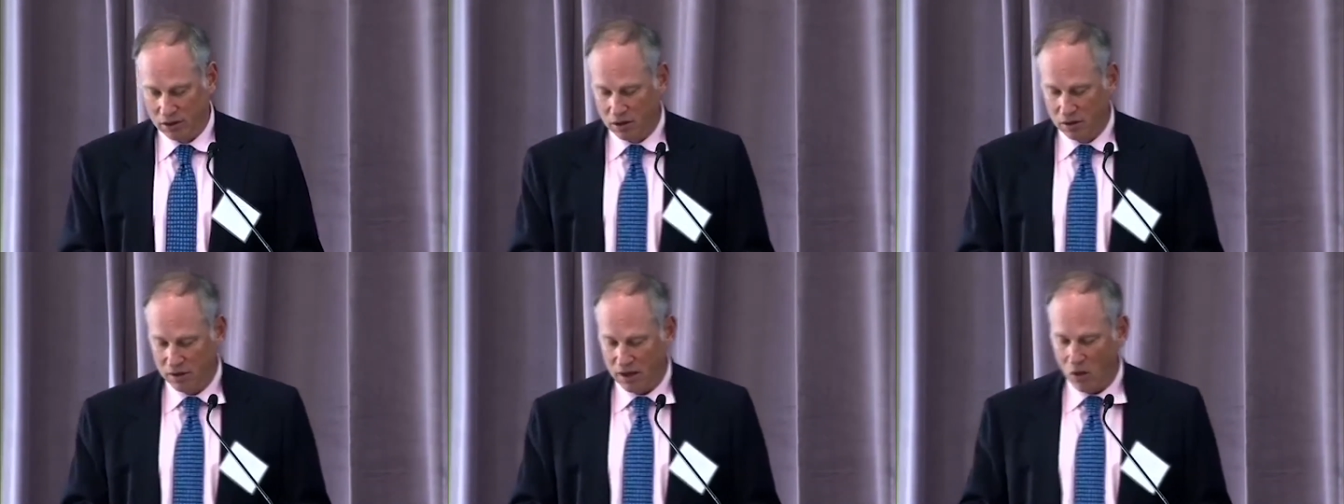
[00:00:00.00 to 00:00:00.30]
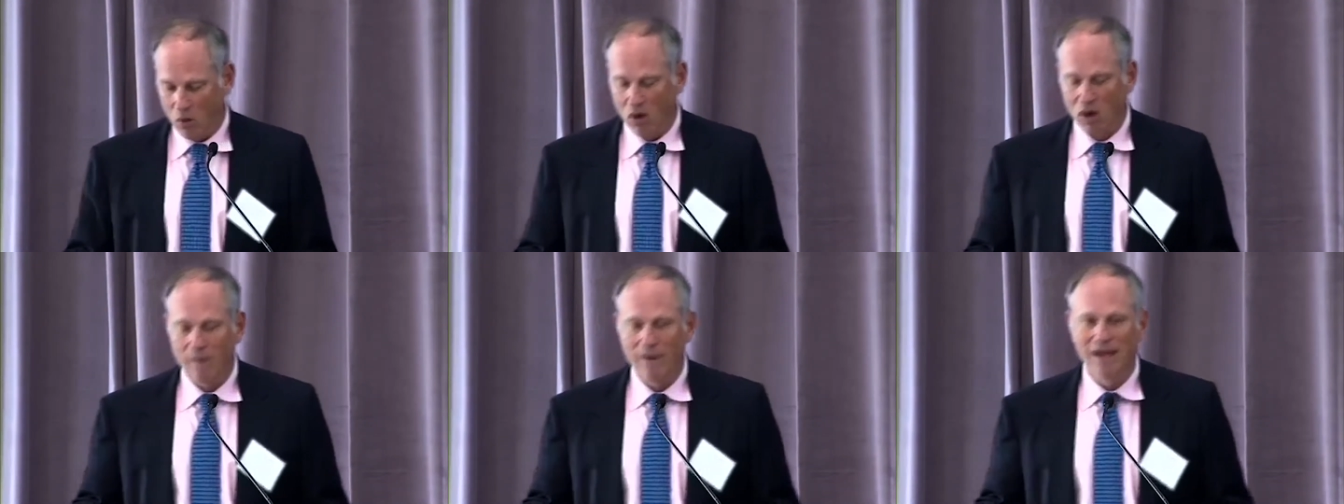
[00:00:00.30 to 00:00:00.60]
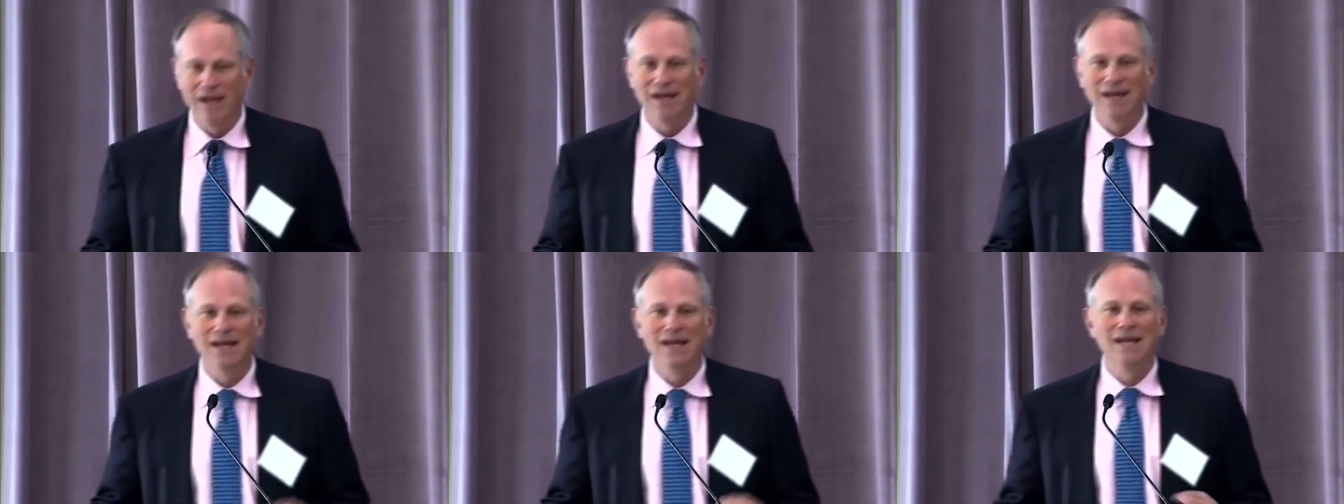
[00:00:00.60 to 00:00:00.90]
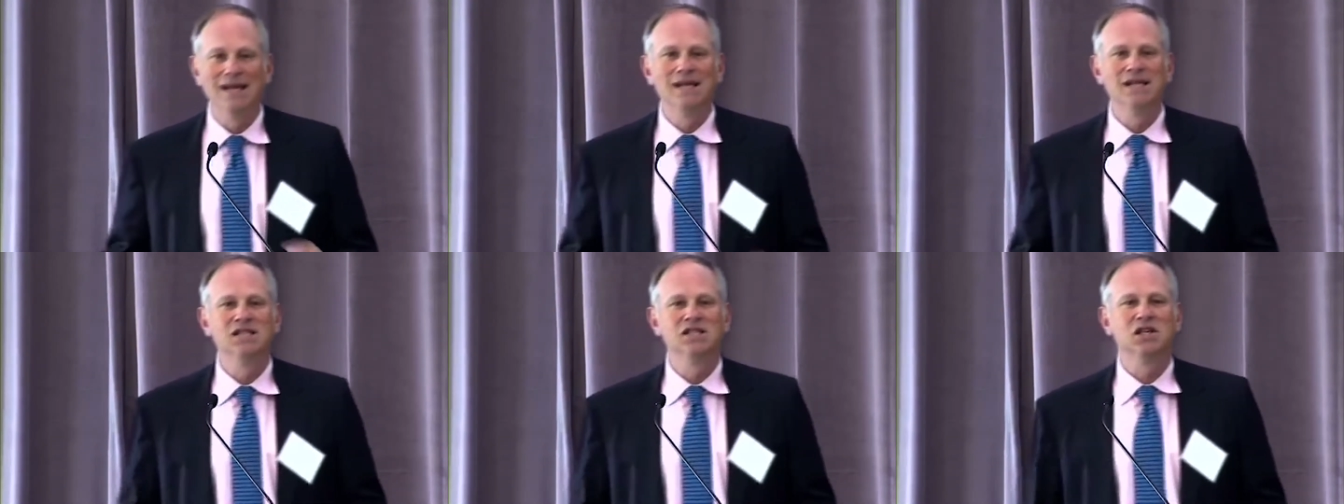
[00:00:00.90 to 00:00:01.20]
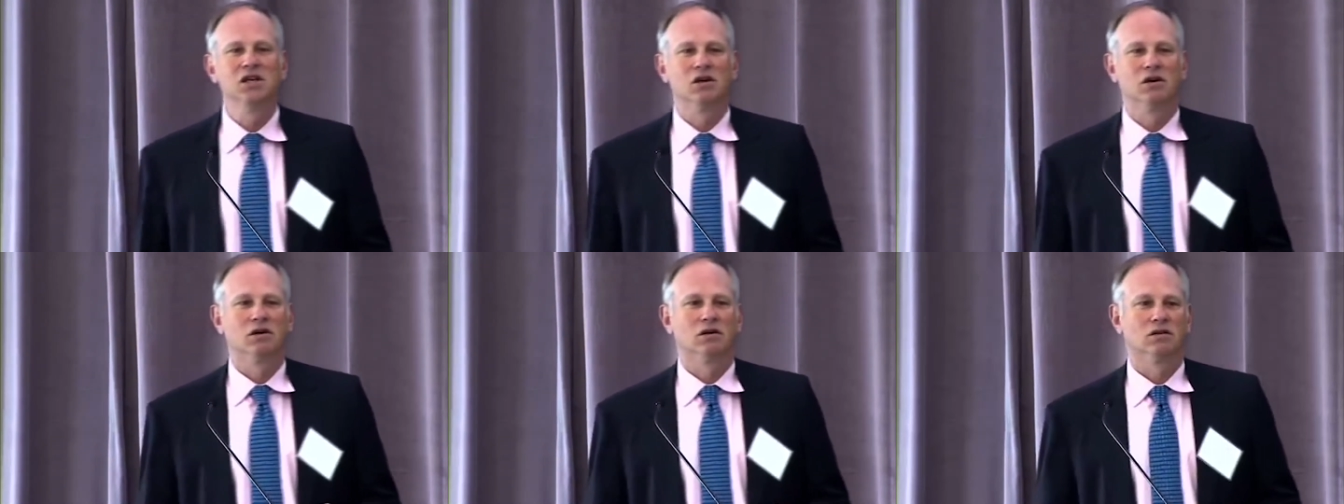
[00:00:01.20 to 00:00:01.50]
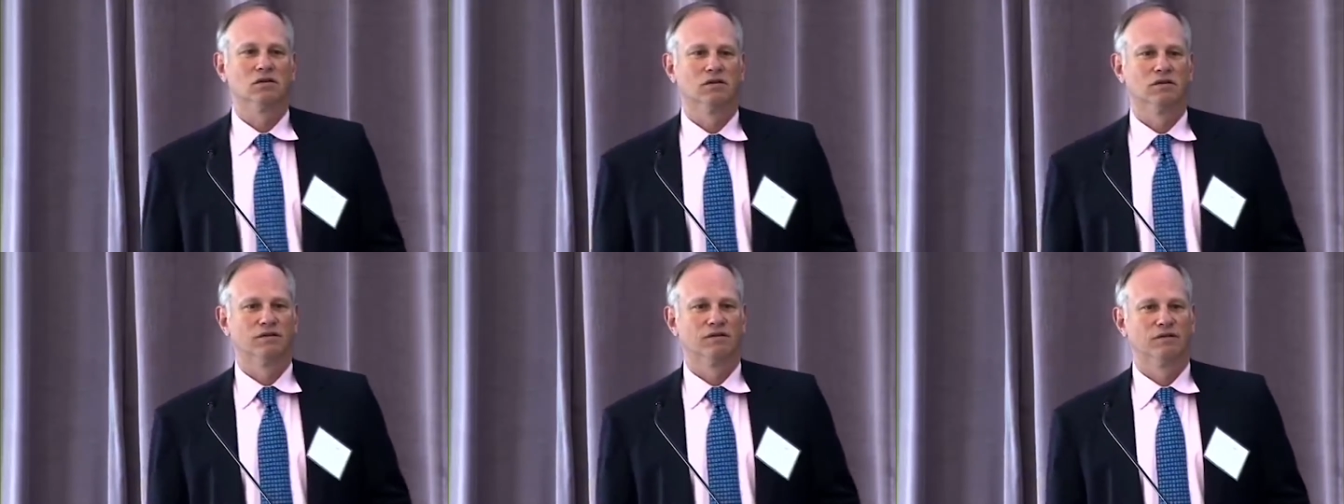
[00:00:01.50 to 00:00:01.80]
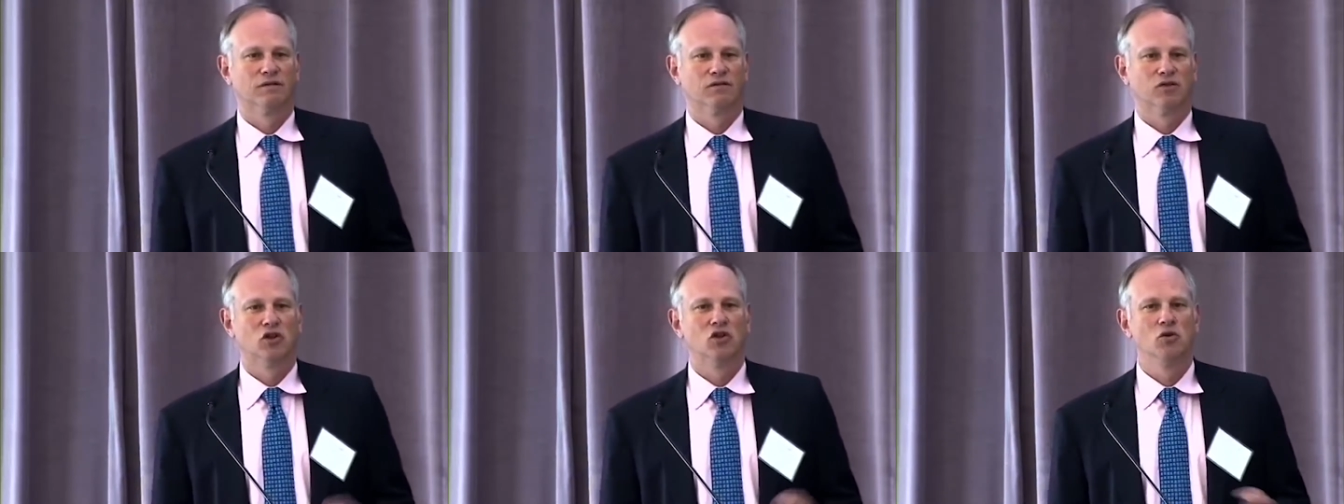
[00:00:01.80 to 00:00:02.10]
They want to make it easier
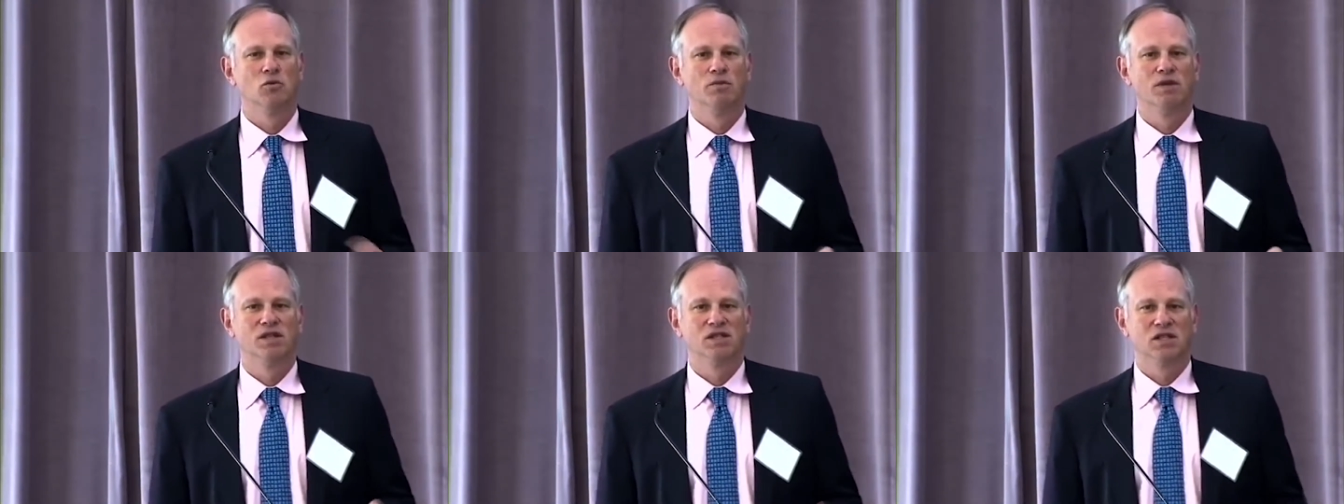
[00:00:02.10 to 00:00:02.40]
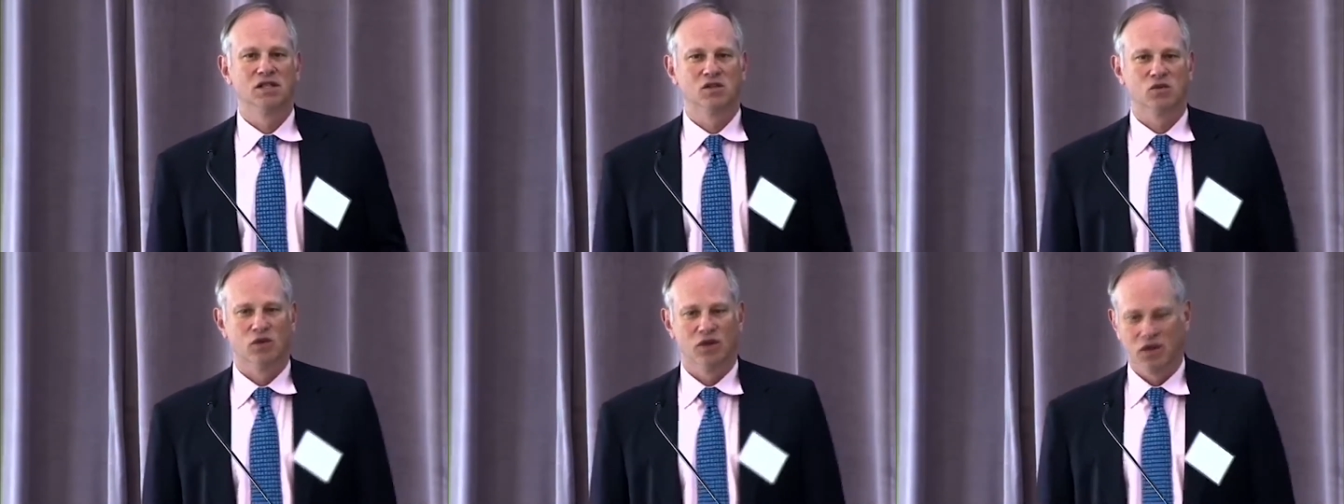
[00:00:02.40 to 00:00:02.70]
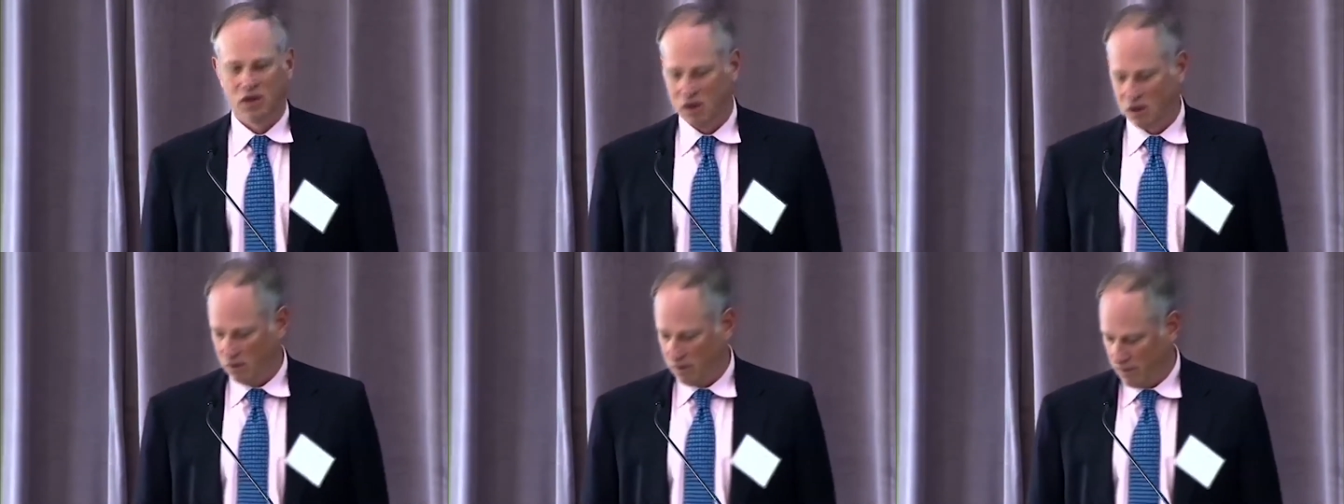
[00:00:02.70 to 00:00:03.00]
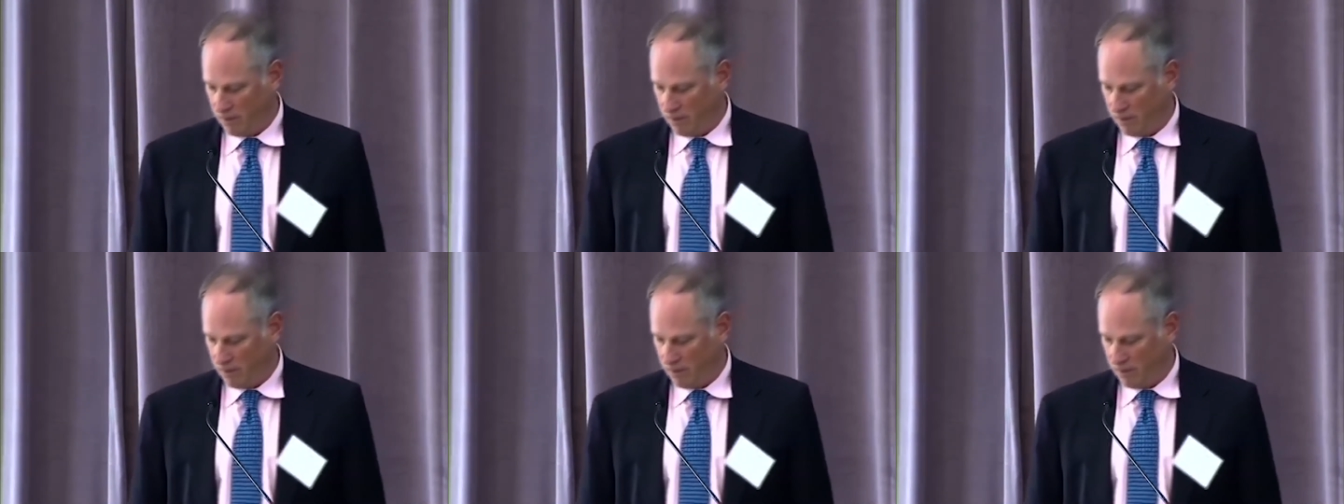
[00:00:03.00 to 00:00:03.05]
to do business with you.